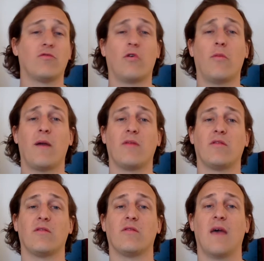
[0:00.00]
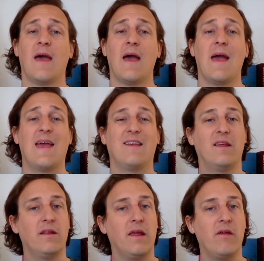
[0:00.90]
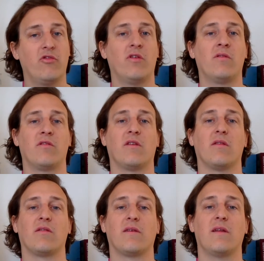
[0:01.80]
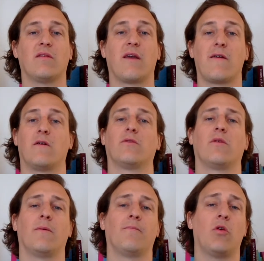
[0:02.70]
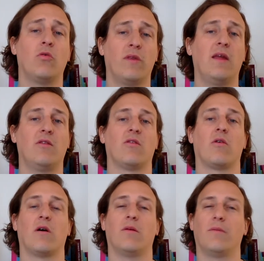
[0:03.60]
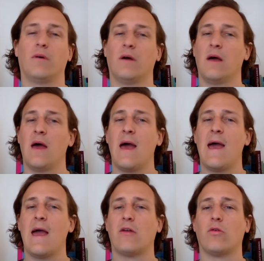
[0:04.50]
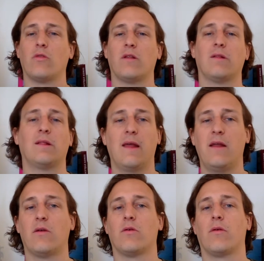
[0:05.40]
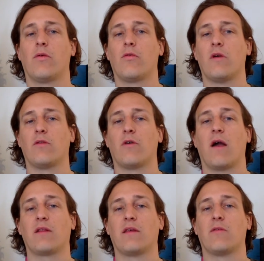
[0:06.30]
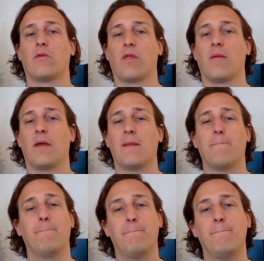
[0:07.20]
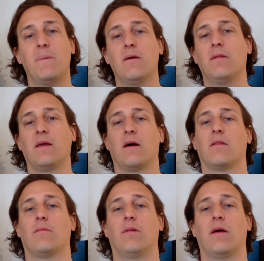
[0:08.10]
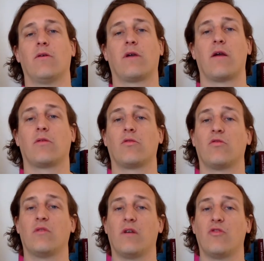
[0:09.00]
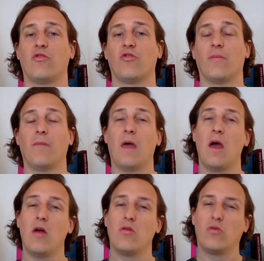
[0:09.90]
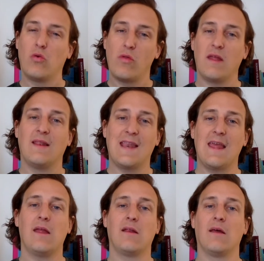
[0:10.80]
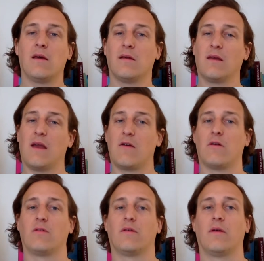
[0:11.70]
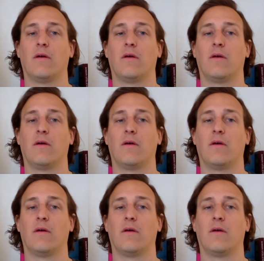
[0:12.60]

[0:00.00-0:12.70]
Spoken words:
romances. In each instance, it's Geralt who needs their help, and only later, through interacting with them and building on the player character's relationship, do they need Geralt.